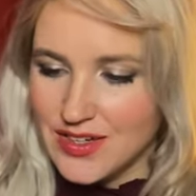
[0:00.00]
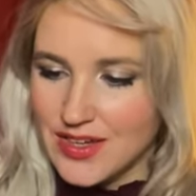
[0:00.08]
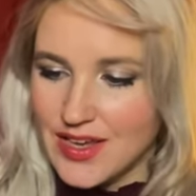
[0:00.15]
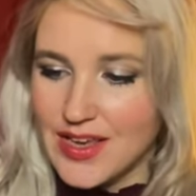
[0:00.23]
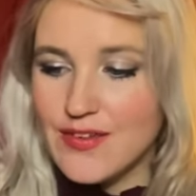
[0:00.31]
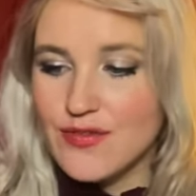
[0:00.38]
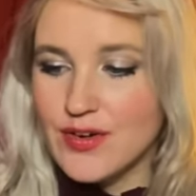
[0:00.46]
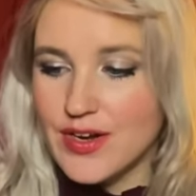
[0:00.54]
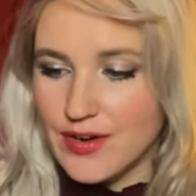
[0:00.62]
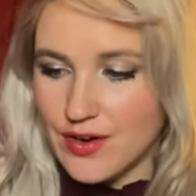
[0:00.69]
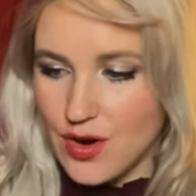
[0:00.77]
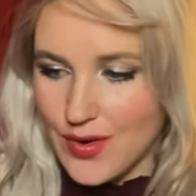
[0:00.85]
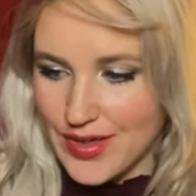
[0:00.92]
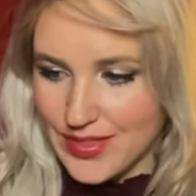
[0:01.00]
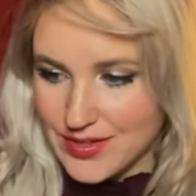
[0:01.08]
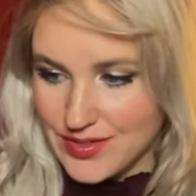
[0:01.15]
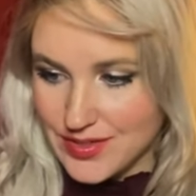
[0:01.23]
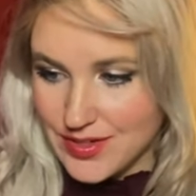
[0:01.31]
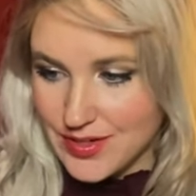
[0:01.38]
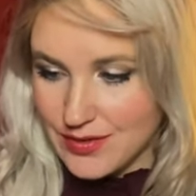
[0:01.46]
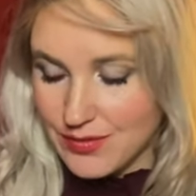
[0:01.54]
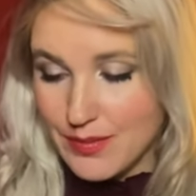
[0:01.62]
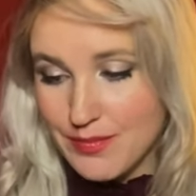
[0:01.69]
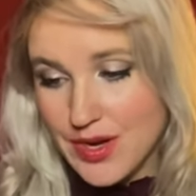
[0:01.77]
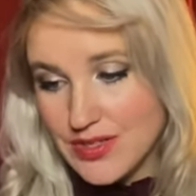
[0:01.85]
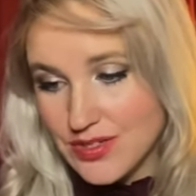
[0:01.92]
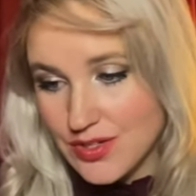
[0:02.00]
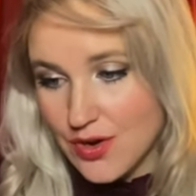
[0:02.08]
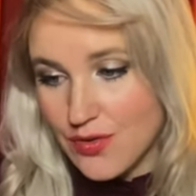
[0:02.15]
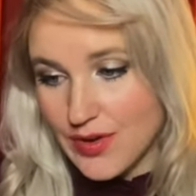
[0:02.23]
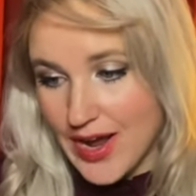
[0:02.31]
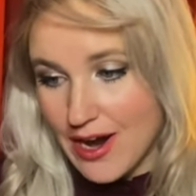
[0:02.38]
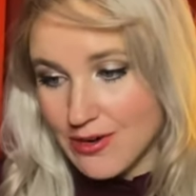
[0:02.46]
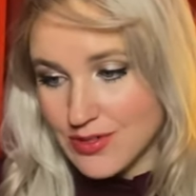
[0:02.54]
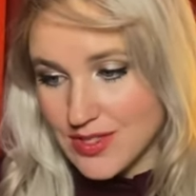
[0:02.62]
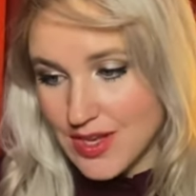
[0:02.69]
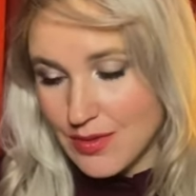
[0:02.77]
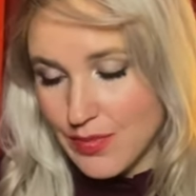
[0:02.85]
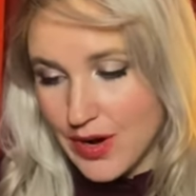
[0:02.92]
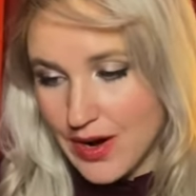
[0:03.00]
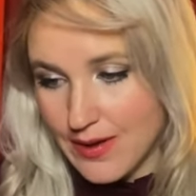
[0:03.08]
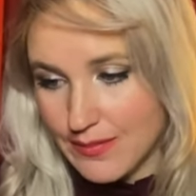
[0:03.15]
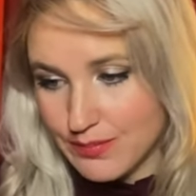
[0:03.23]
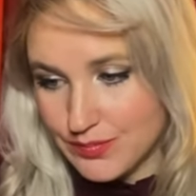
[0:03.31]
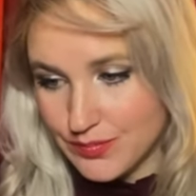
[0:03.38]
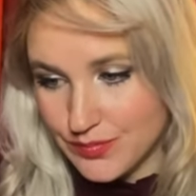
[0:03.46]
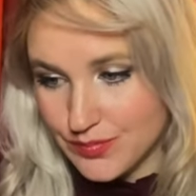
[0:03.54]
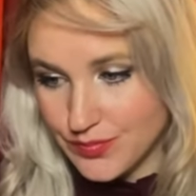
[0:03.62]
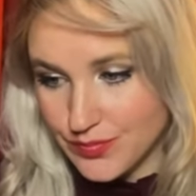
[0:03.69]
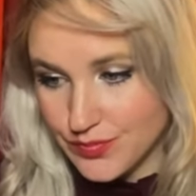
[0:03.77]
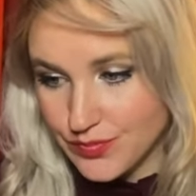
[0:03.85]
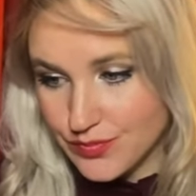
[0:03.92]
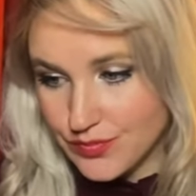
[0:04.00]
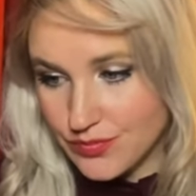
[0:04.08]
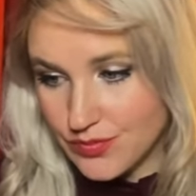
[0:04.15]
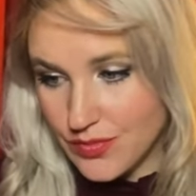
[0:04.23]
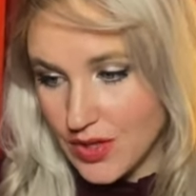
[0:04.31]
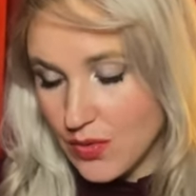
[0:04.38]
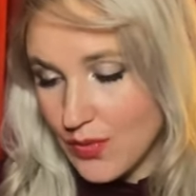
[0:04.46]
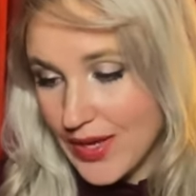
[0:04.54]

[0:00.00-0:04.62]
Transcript: "If we are going this year, we must go now," said Pa. "We